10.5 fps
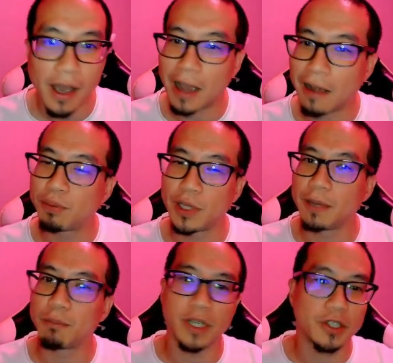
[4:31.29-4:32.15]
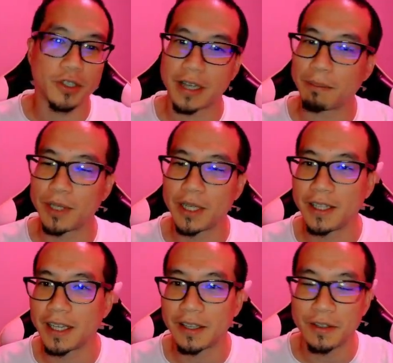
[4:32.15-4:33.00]
I've played Breachers, I've played
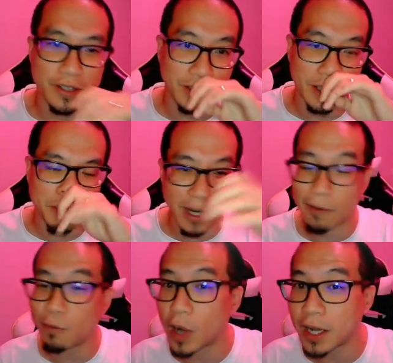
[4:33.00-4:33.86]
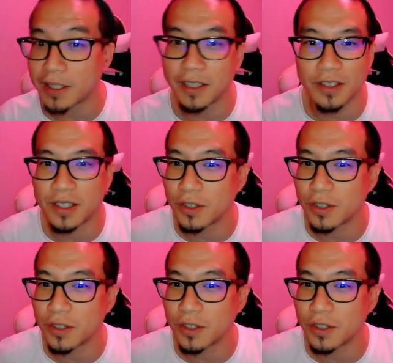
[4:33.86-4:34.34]
the others a little bit, I've watched the others.